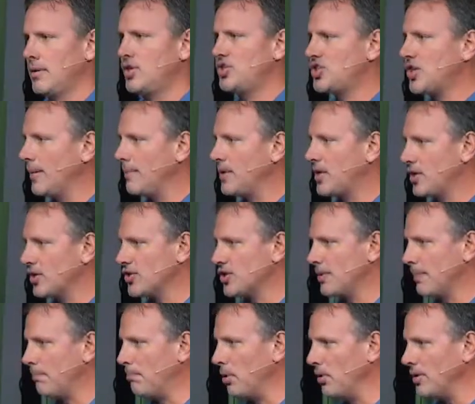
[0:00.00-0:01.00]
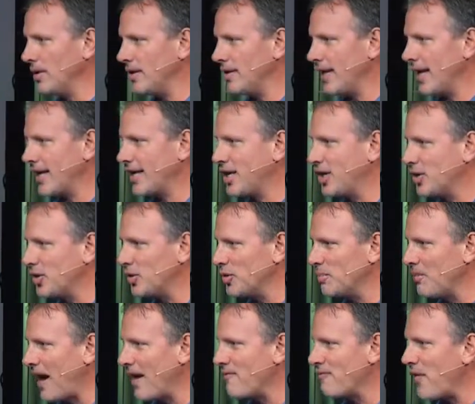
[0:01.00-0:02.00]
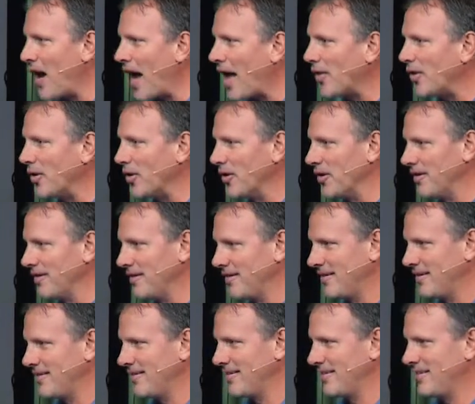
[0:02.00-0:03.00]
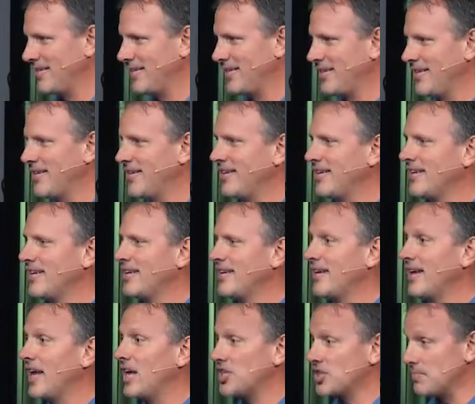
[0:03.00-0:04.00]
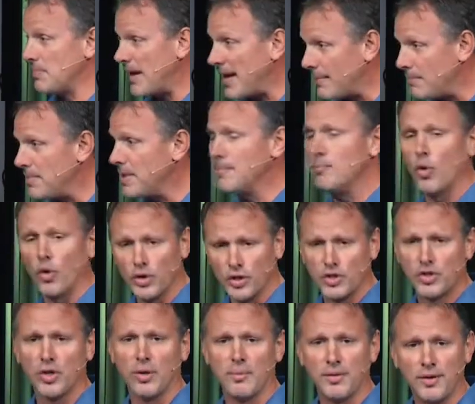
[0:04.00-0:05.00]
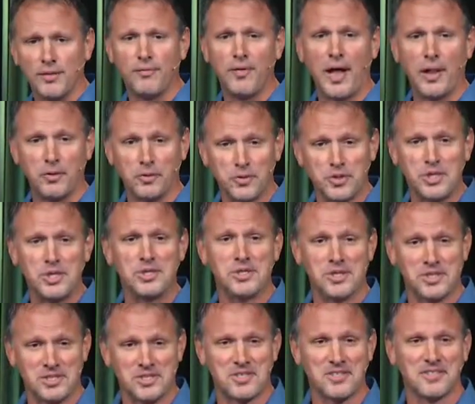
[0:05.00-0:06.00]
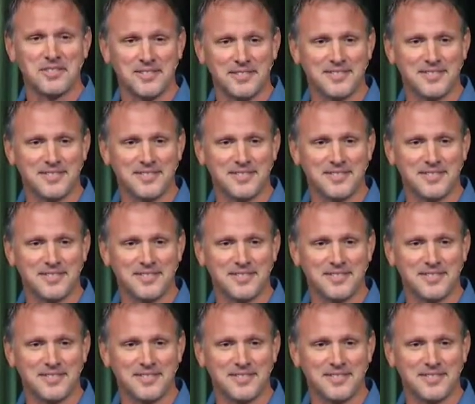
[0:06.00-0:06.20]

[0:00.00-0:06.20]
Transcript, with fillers: He said, Because the bullet that killed my father has made me more determined to follow Jesus.